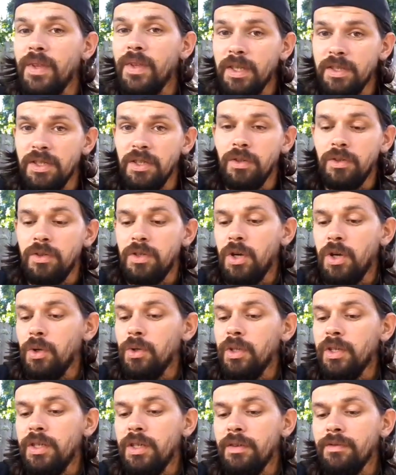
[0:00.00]
that's a
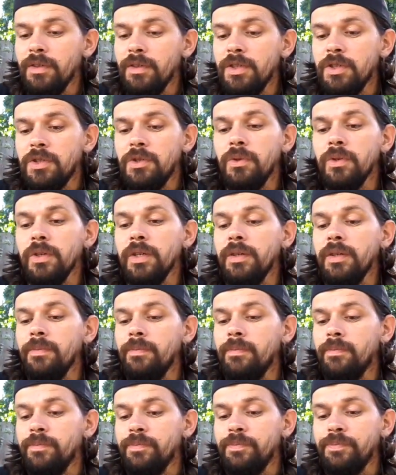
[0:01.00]
totally different story,
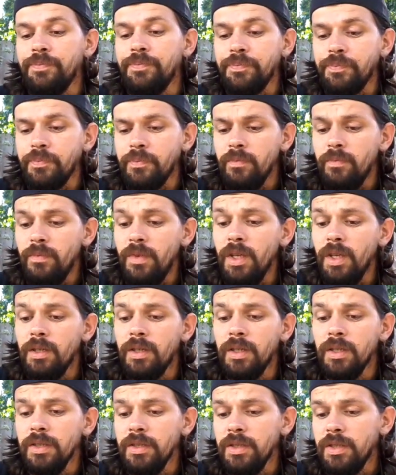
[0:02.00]

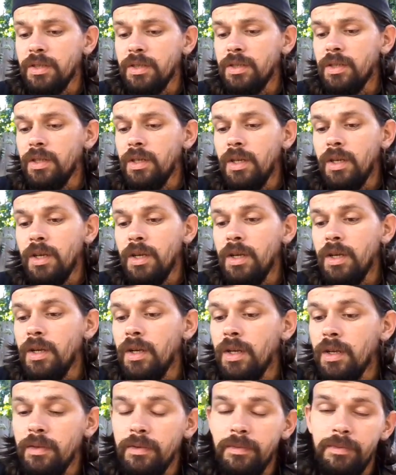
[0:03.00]
because
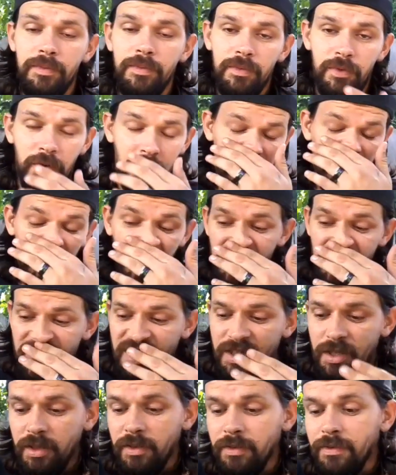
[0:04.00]

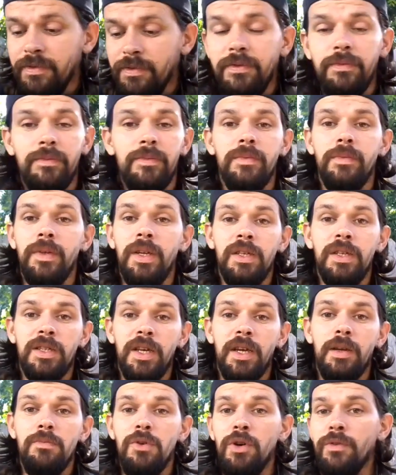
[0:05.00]
regardless of
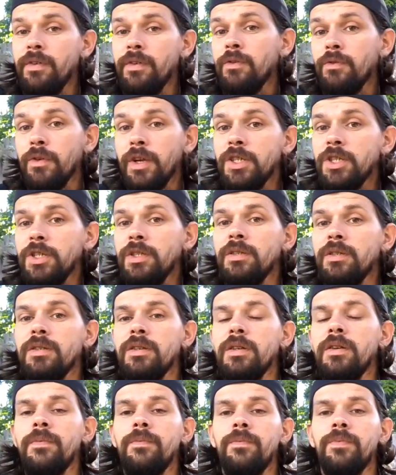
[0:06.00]
Entei moving
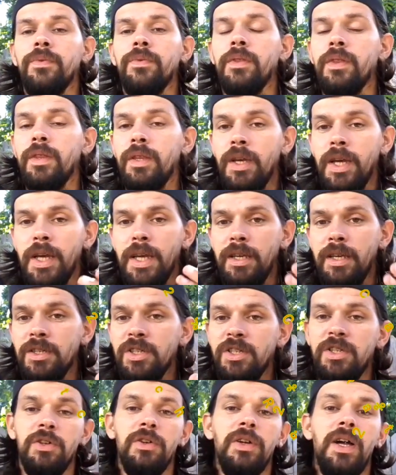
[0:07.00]
regions, he
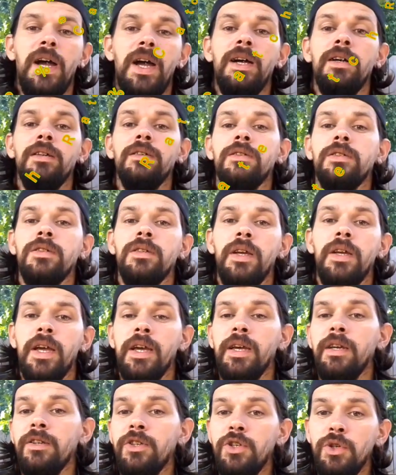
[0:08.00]
still has
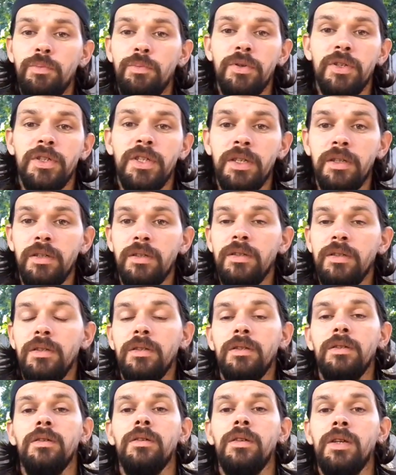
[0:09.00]
a 2%
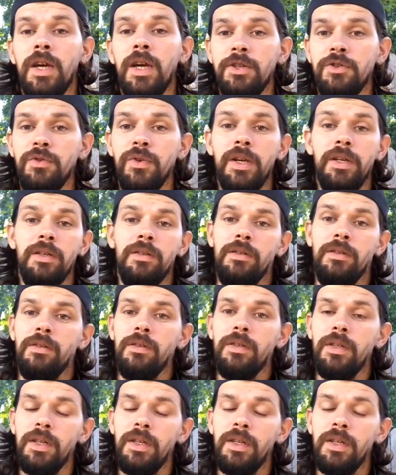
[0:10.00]
catch rate.